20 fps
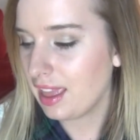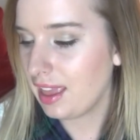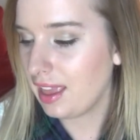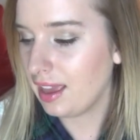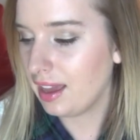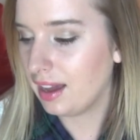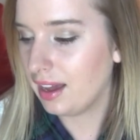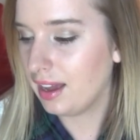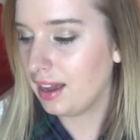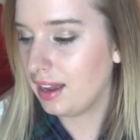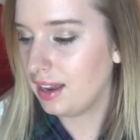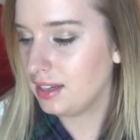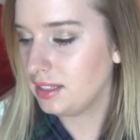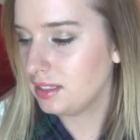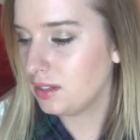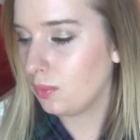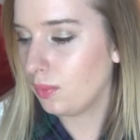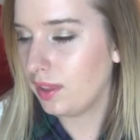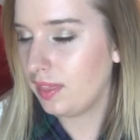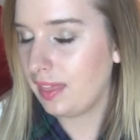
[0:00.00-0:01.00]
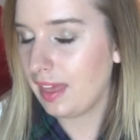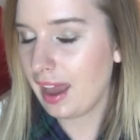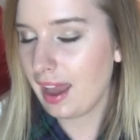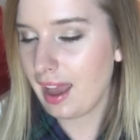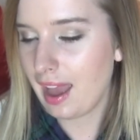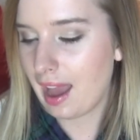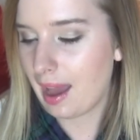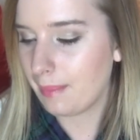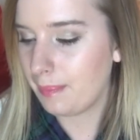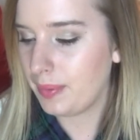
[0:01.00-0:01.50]
and when
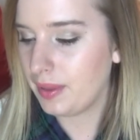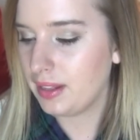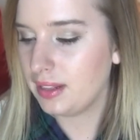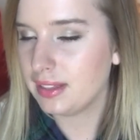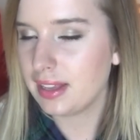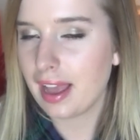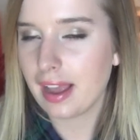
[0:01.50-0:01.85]
that happens,